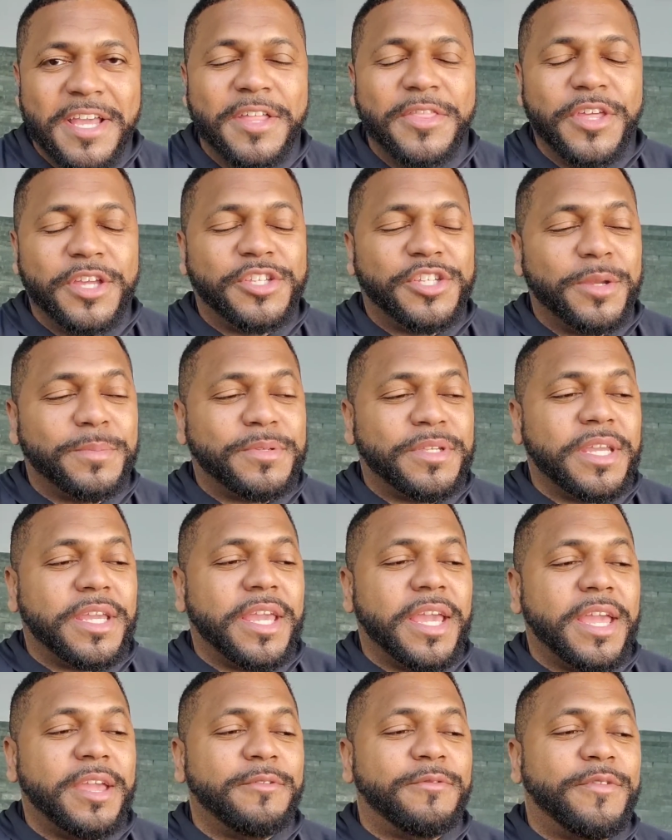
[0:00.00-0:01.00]
the Gypsy
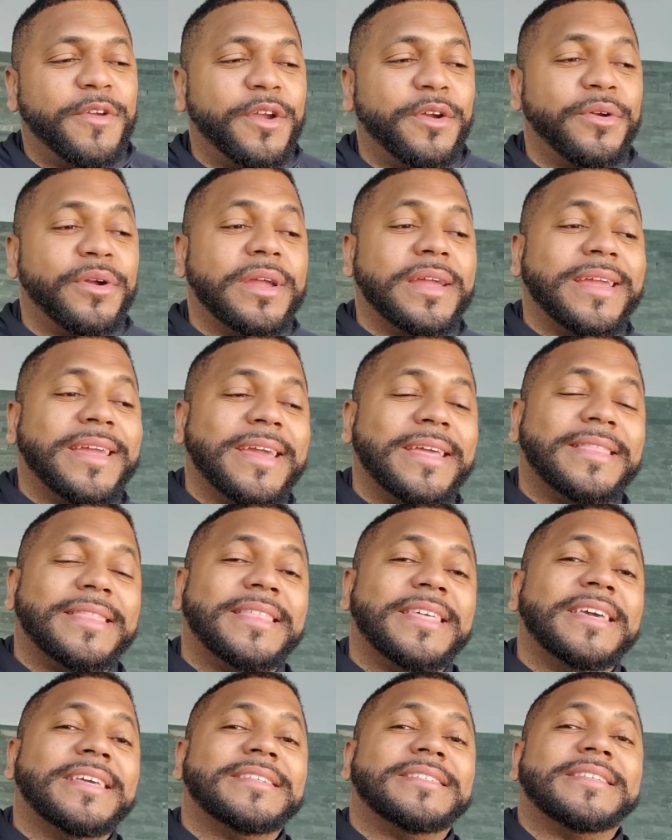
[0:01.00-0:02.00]
King Fury. Get
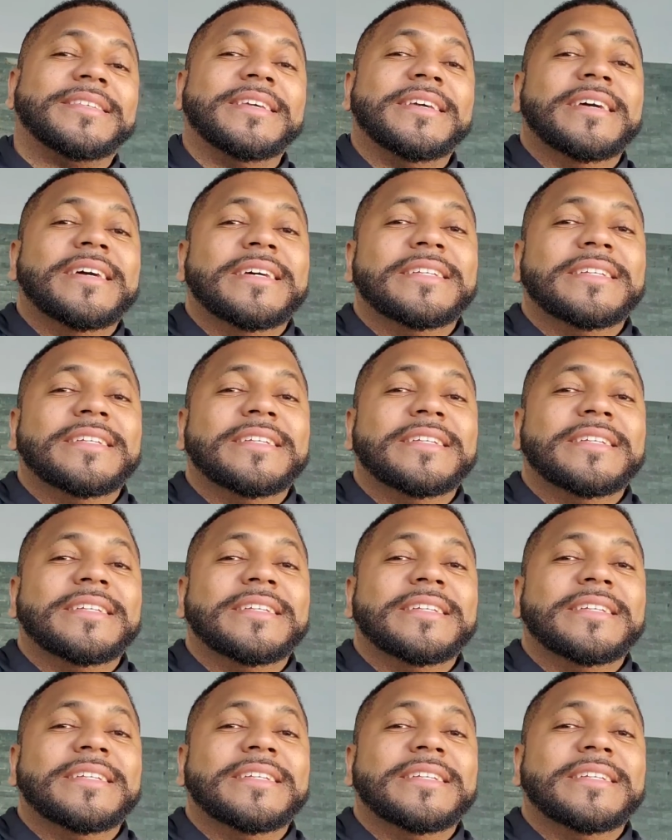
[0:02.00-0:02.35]
this.